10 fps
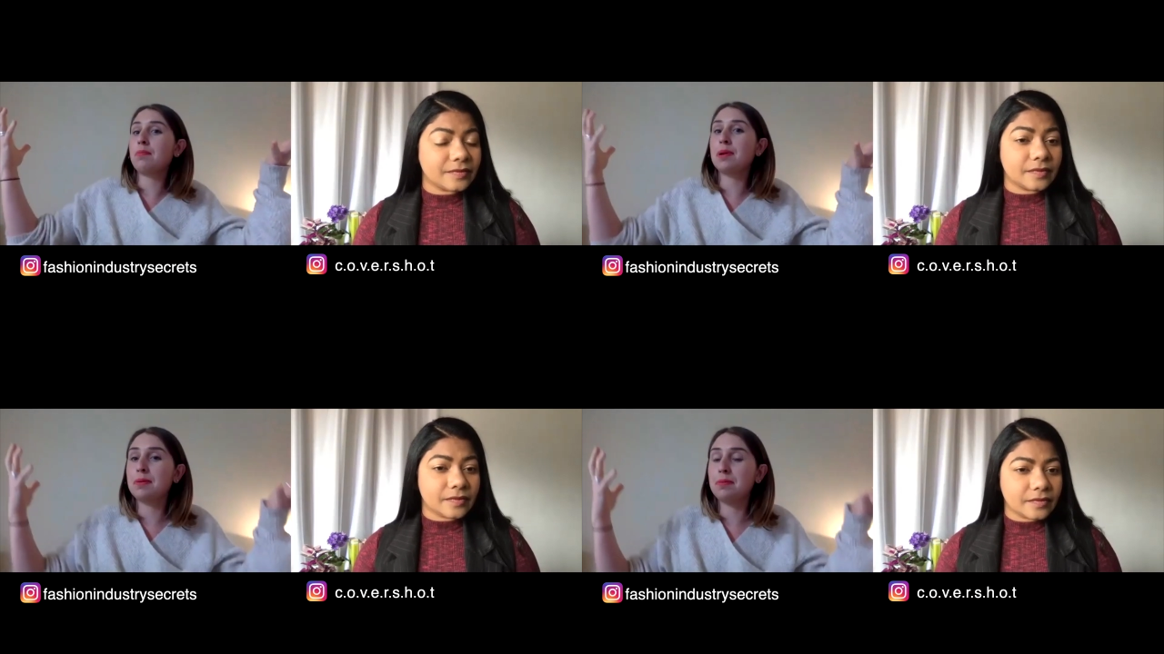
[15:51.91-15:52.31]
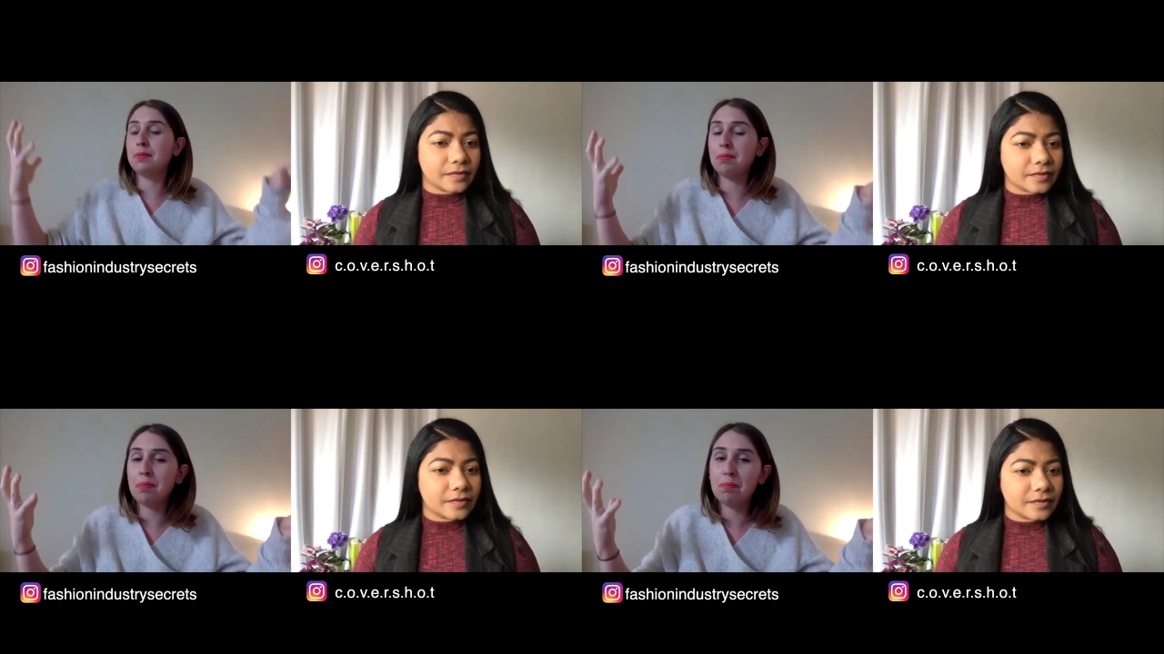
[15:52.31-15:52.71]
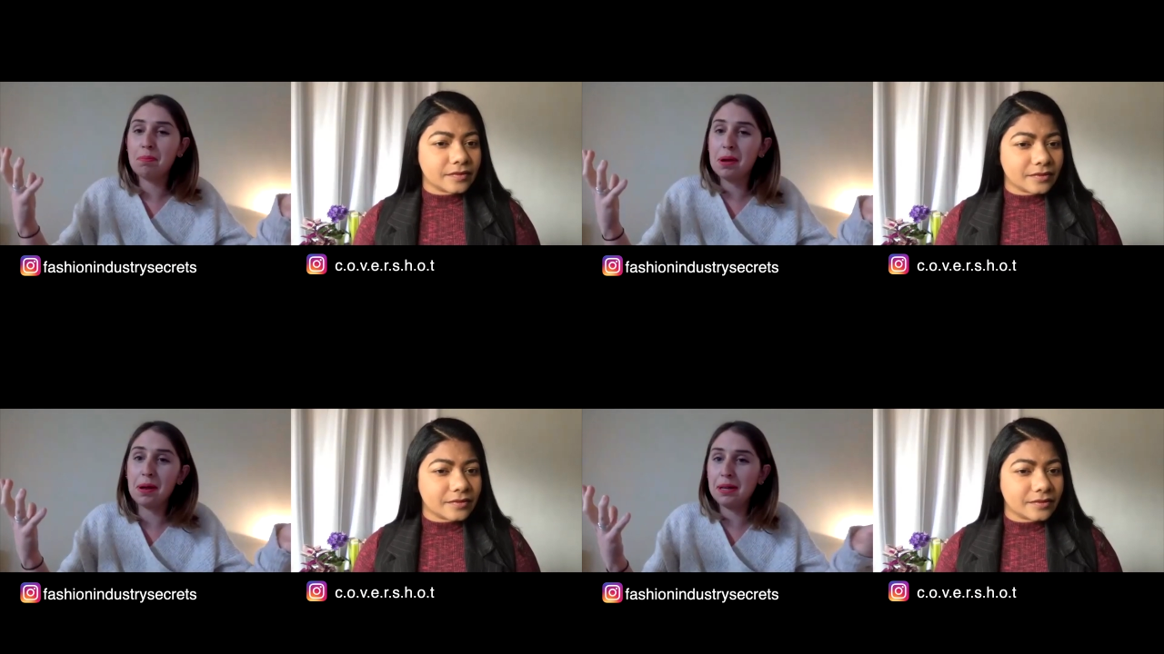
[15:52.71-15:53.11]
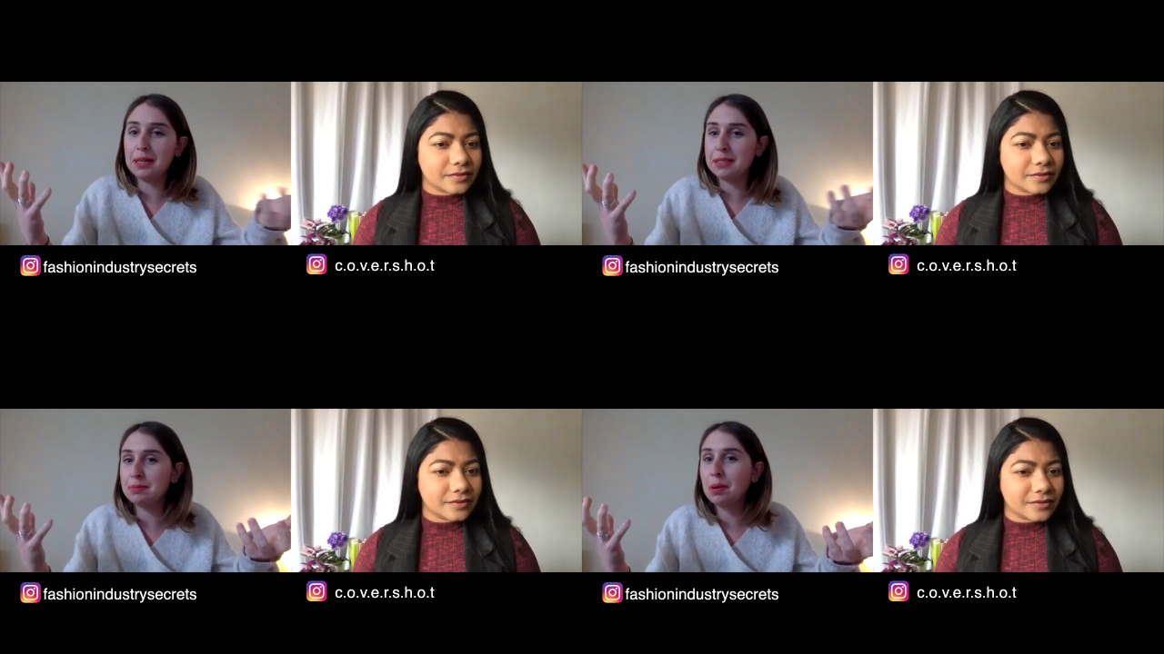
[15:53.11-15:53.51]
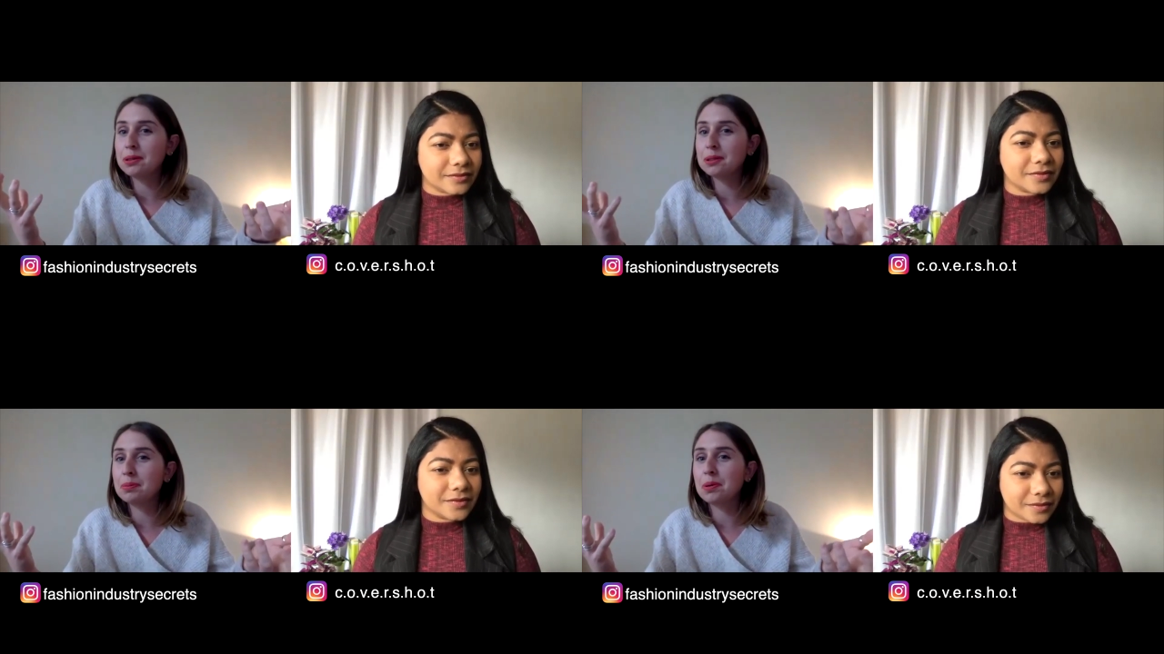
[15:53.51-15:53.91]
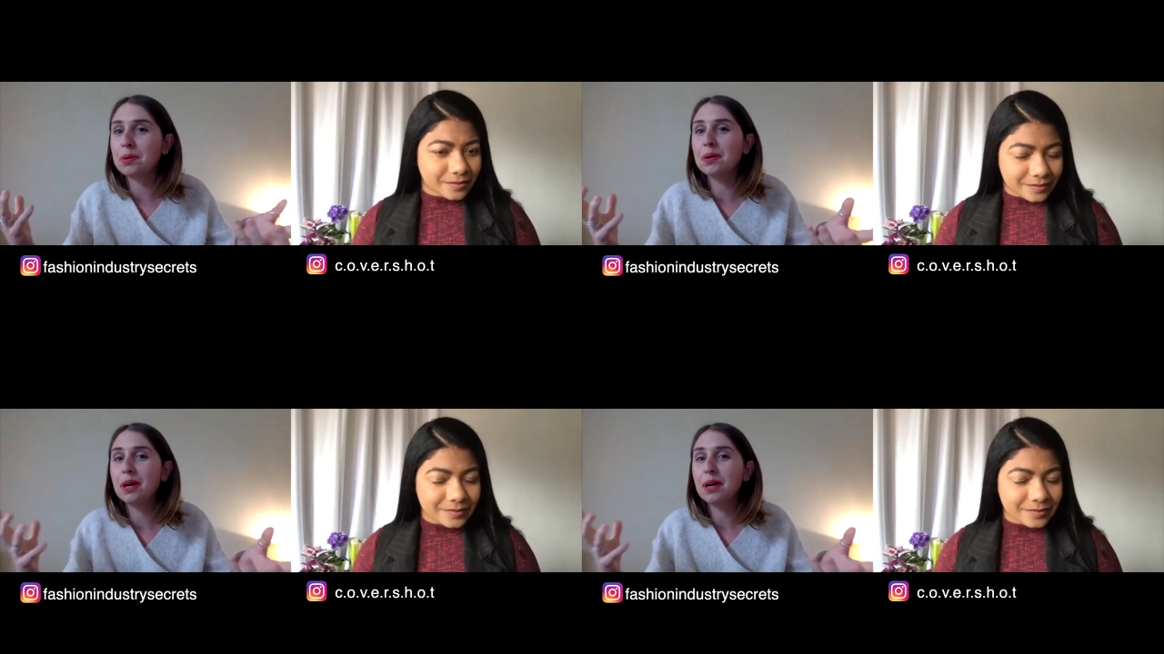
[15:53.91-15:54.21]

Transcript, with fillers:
Speaker 1: but it's impossible,